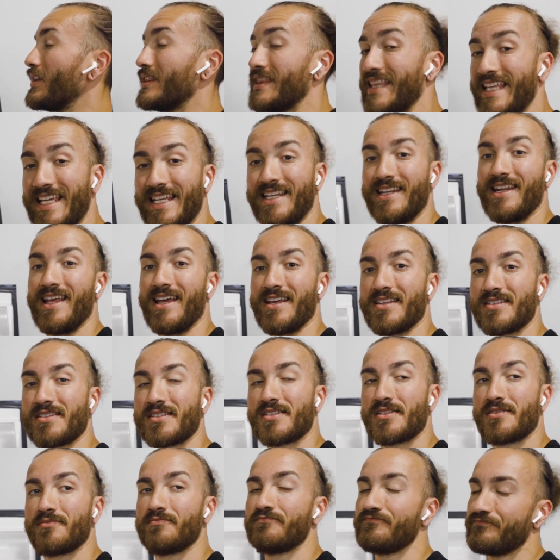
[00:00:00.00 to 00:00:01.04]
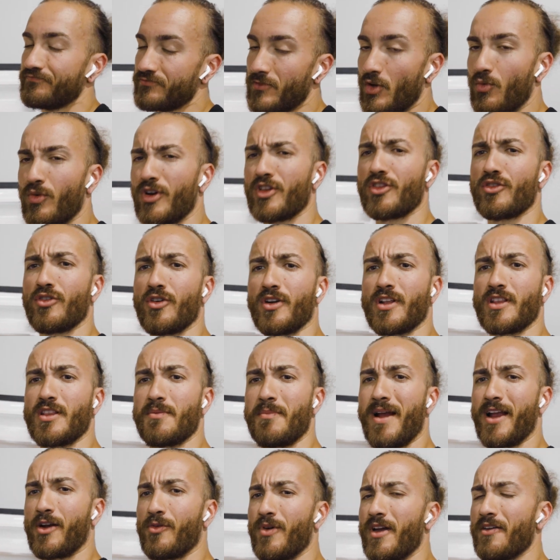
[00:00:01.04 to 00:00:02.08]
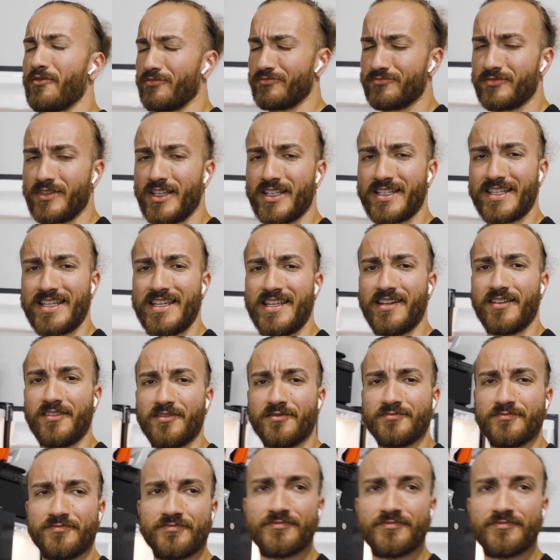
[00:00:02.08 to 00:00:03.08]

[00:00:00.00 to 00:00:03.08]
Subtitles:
leanness. We're gonna throw it in the microwave and get to eating.